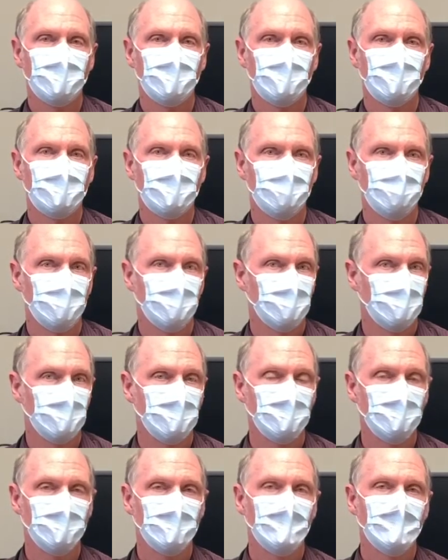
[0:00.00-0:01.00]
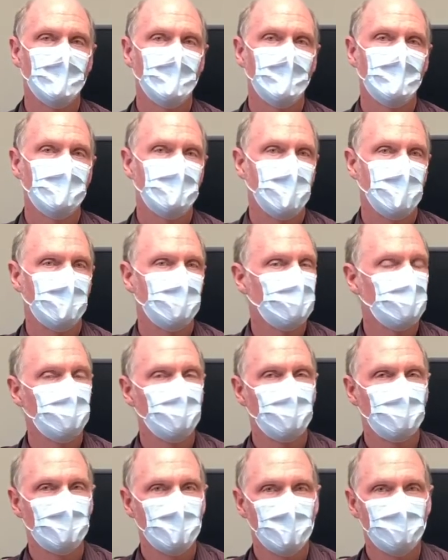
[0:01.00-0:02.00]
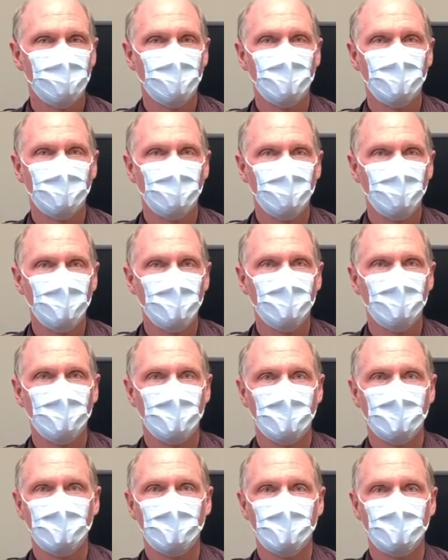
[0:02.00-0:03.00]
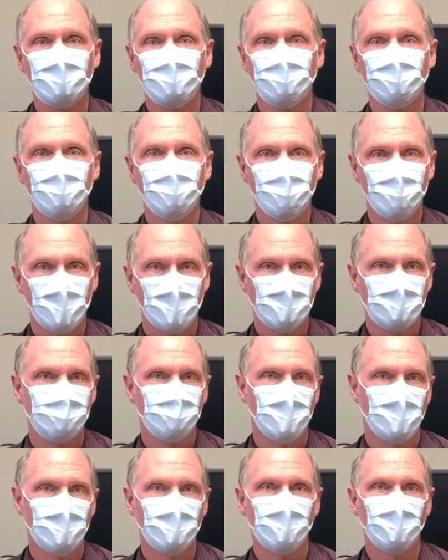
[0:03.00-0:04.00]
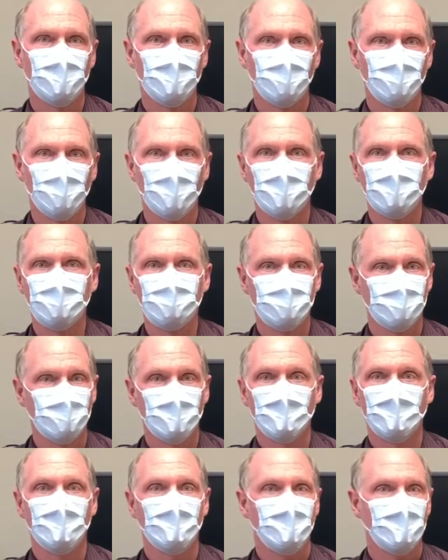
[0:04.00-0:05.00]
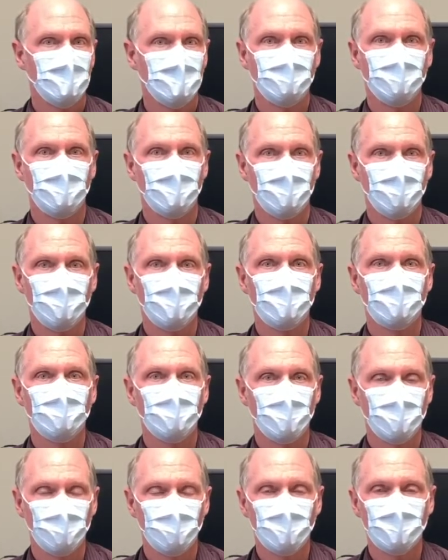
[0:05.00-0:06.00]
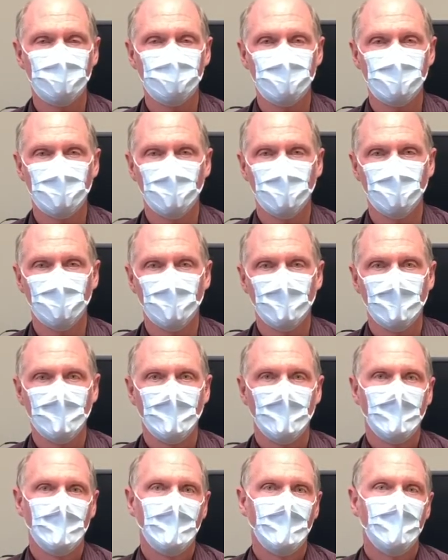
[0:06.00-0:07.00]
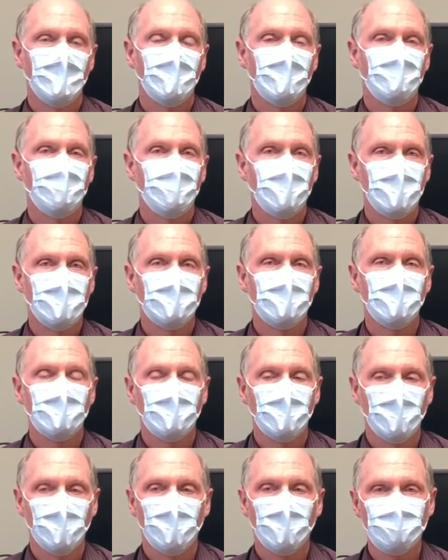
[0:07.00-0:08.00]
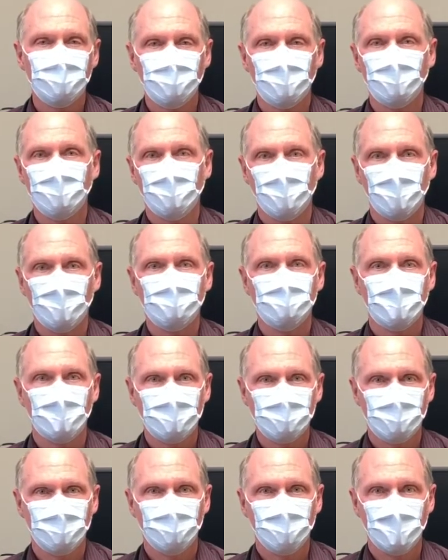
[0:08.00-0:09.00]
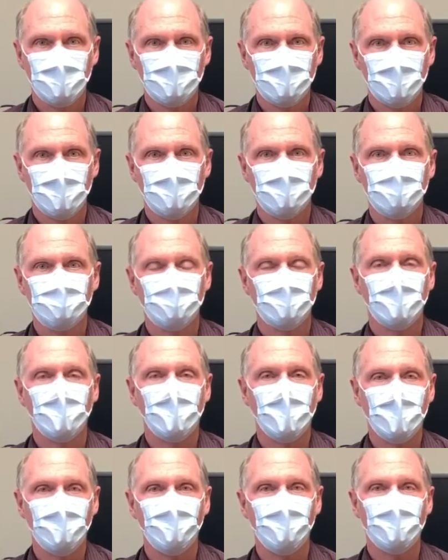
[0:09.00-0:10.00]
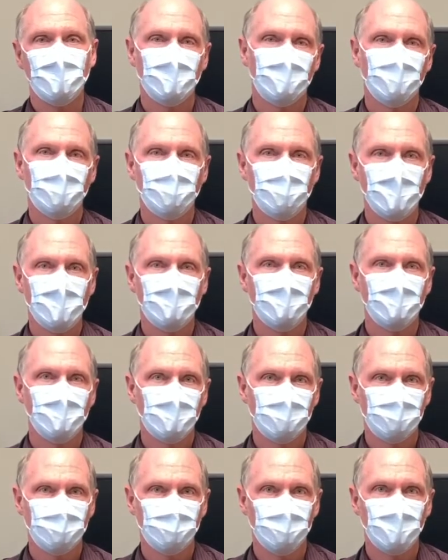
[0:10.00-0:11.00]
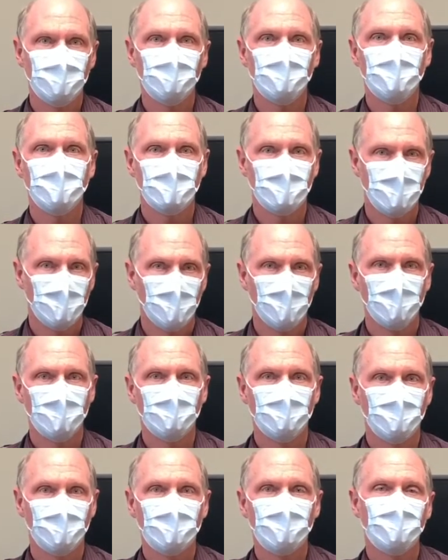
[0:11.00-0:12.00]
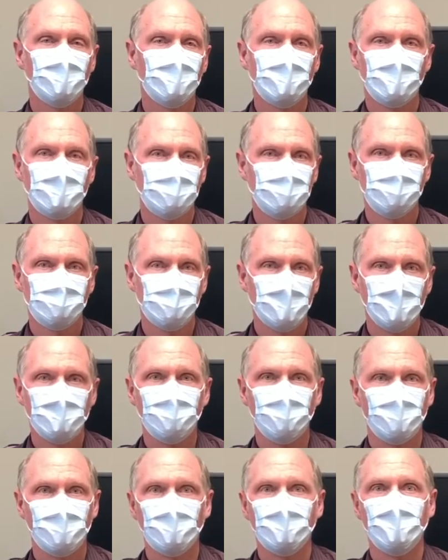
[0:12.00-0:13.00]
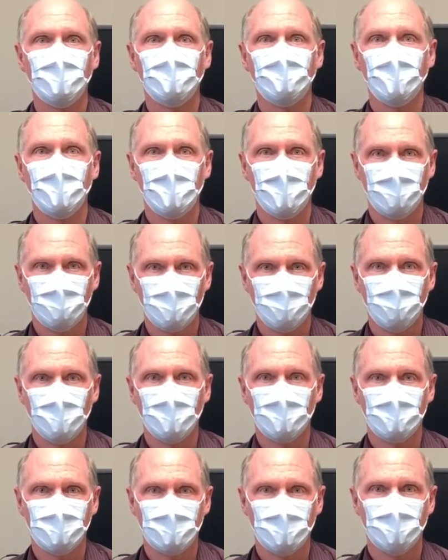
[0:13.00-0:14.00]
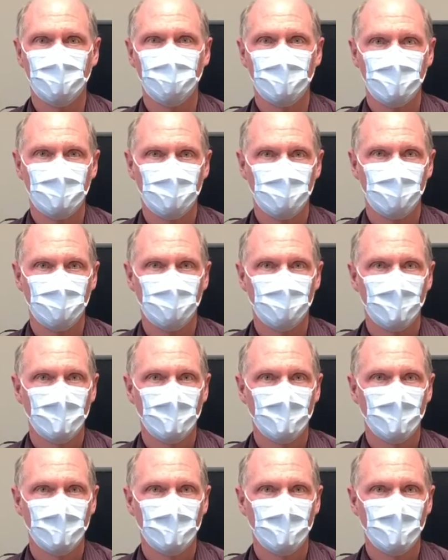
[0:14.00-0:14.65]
community down to a level that we think is much better than it was even 3 or 4 weeks ago. But it also forced us to make changes that I think have made this building and all of our clinics safer than they've ever been to come into.